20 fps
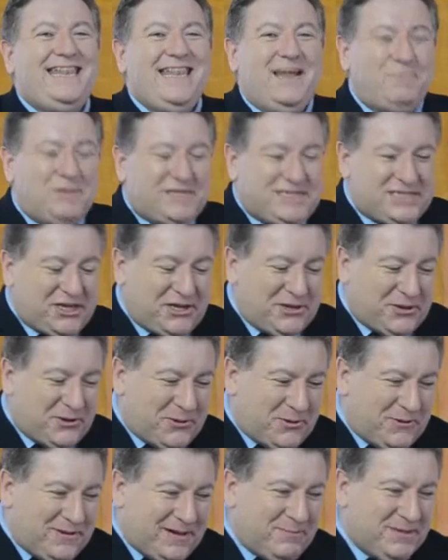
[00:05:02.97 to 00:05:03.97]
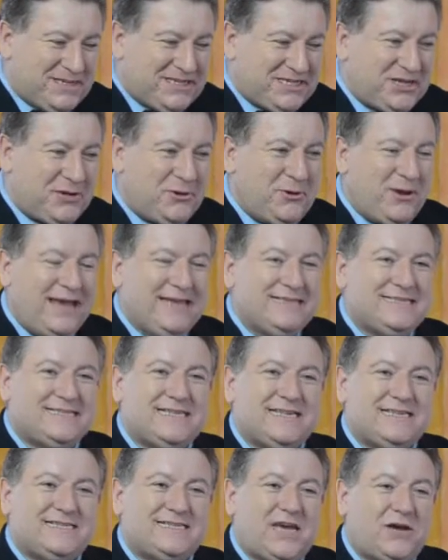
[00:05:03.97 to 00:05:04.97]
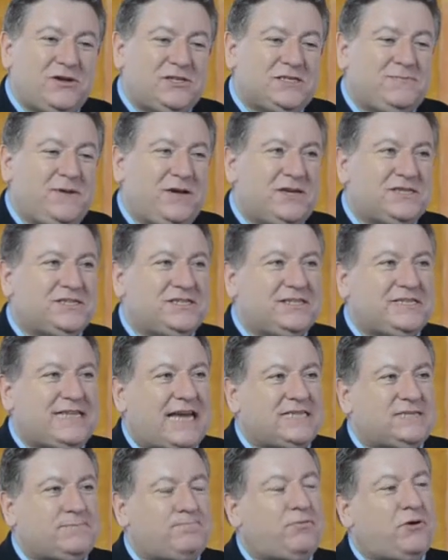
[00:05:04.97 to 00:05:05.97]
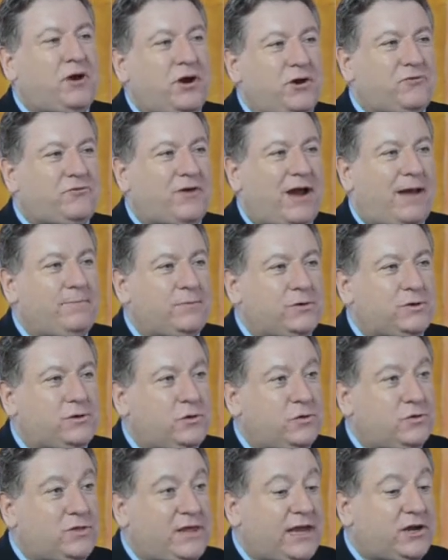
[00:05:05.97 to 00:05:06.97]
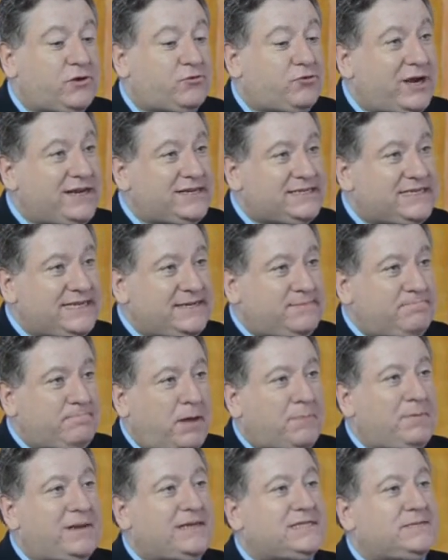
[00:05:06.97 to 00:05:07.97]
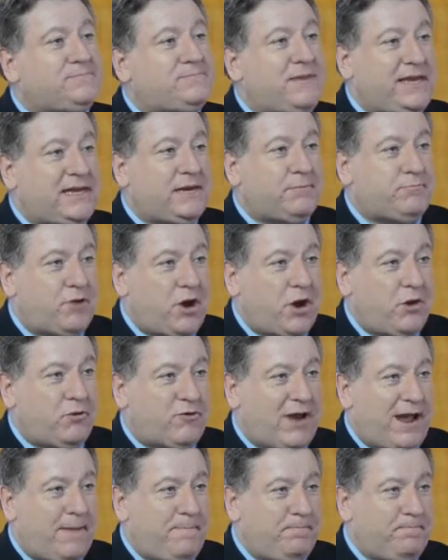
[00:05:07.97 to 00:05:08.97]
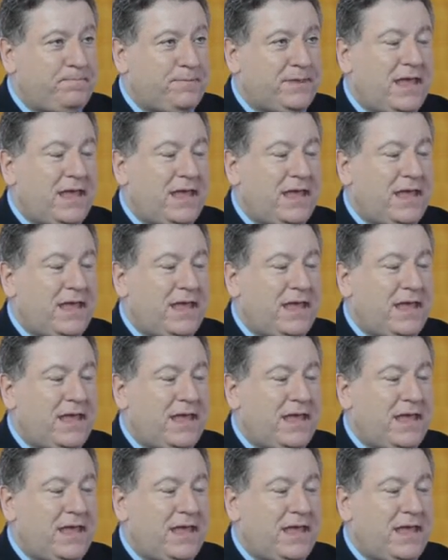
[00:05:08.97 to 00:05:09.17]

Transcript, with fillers: number two, number two is that Toastmasters had a program called the Accredited Public Speaker Program.